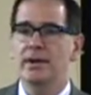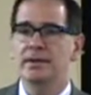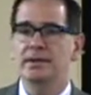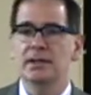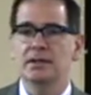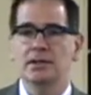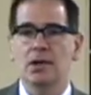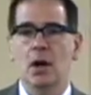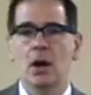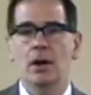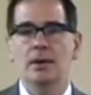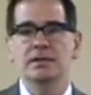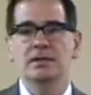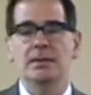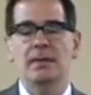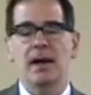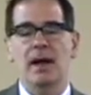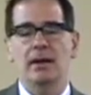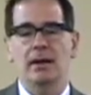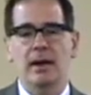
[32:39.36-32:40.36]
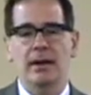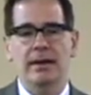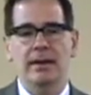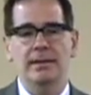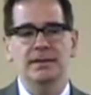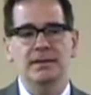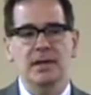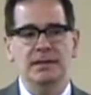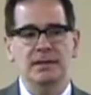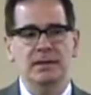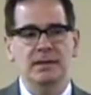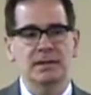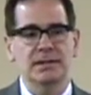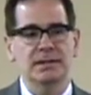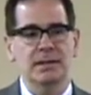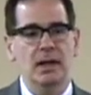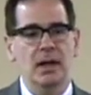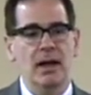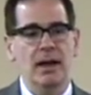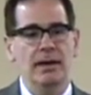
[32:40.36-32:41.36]
because it talks about, like it says on the
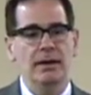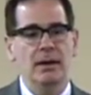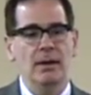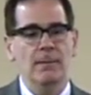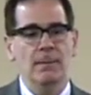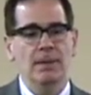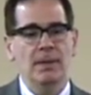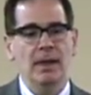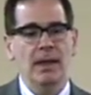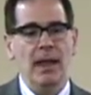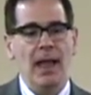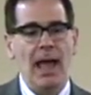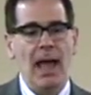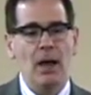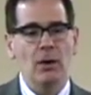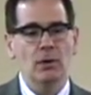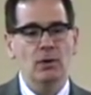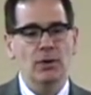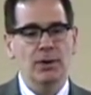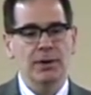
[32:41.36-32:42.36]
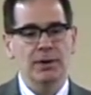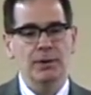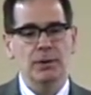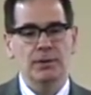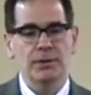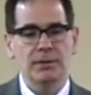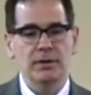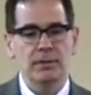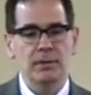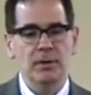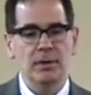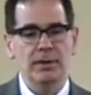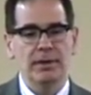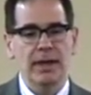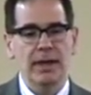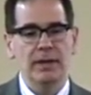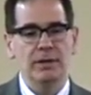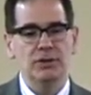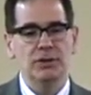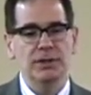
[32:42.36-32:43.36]
slide, how critical the
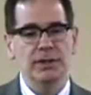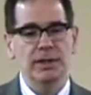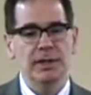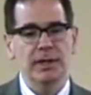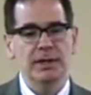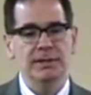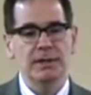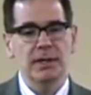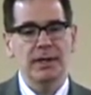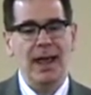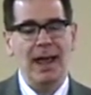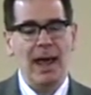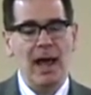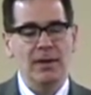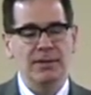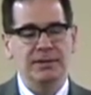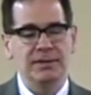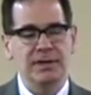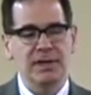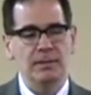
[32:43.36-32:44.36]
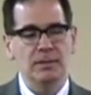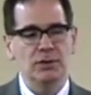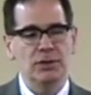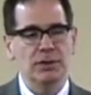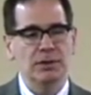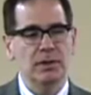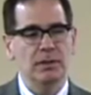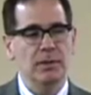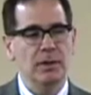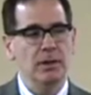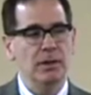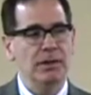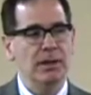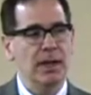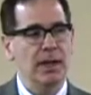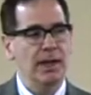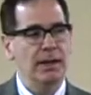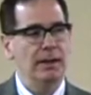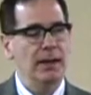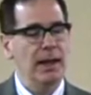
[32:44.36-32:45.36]
communication is and how the team should
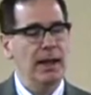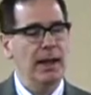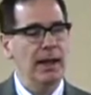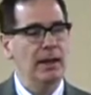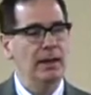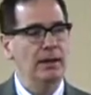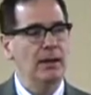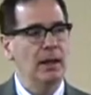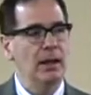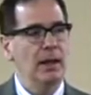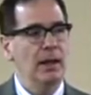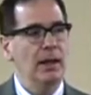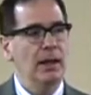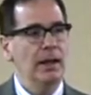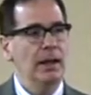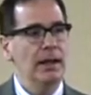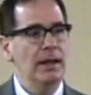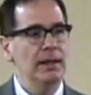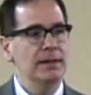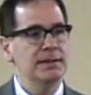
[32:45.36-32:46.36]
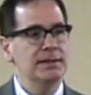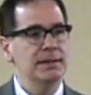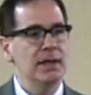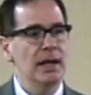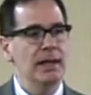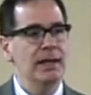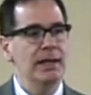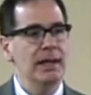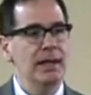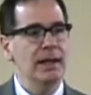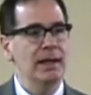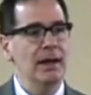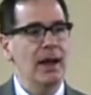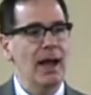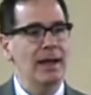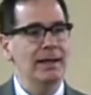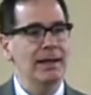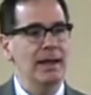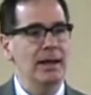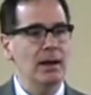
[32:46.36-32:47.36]
communicate. And it's, again,
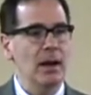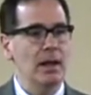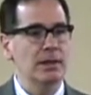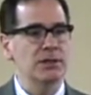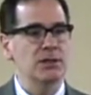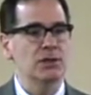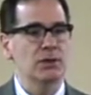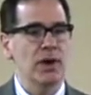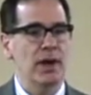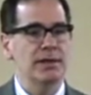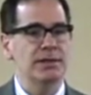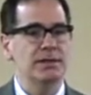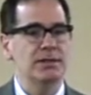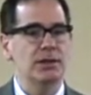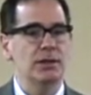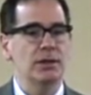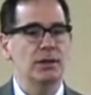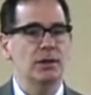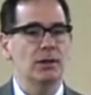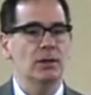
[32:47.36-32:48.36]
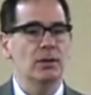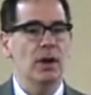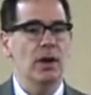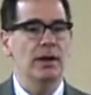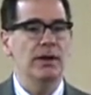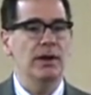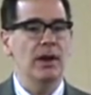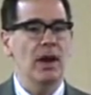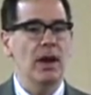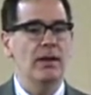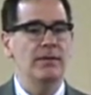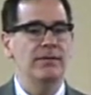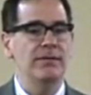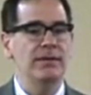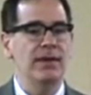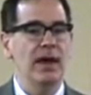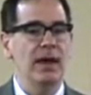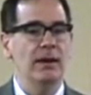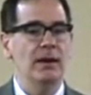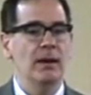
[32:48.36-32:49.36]
I cannot stress to you enough
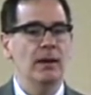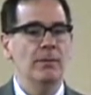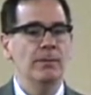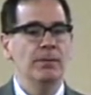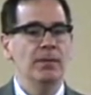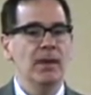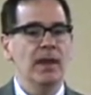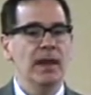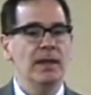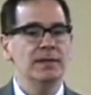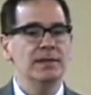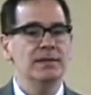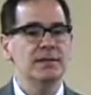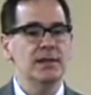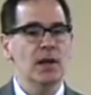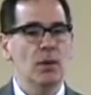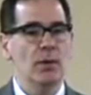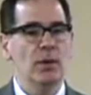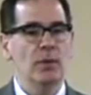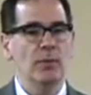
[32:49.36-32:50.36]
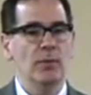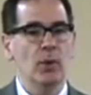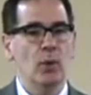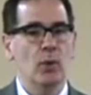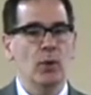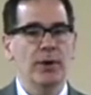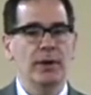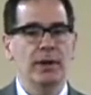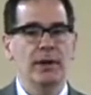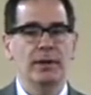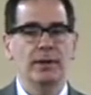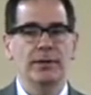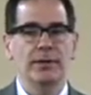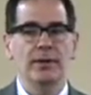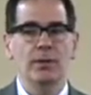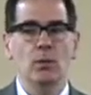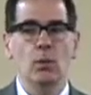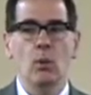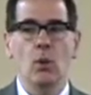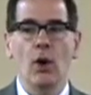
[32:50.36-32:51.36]
that it's so important
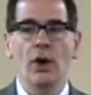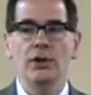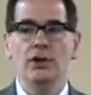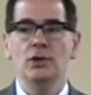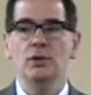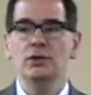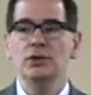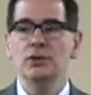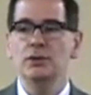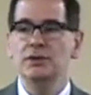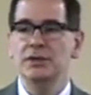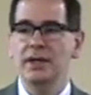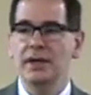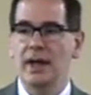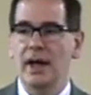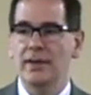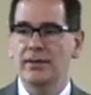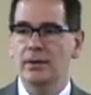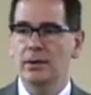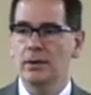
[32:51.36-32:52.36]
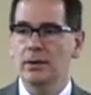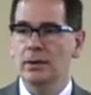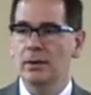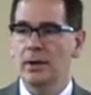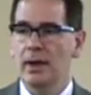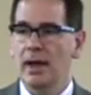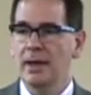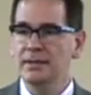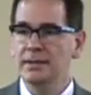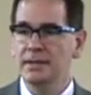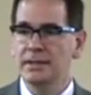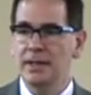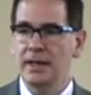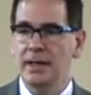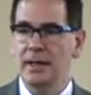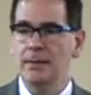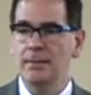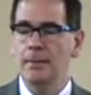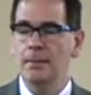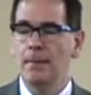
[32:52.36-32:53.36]
what you do together as a
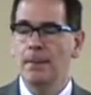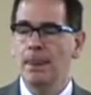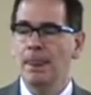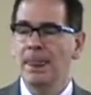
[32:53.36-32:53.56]
team,